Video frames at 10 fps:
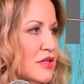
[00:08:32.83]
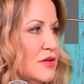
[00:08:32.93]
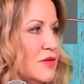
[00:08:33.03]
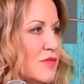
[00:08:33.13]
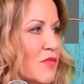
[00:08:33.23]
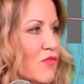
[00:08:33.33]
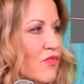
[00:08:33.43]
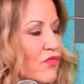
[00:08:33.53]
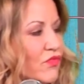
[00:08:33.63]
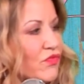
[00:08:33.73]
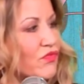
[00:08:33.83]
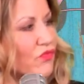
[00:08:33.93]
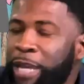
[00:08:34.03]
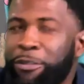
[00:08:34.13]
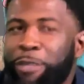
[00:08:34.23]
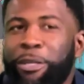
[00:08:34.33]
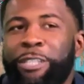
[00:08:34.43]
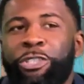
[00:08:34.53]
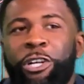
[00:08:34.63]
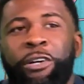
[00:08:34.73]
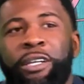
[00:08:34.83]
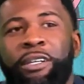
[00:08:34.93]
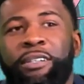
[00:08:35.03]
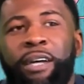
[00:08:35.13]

Yeah, it's definitely been a journey.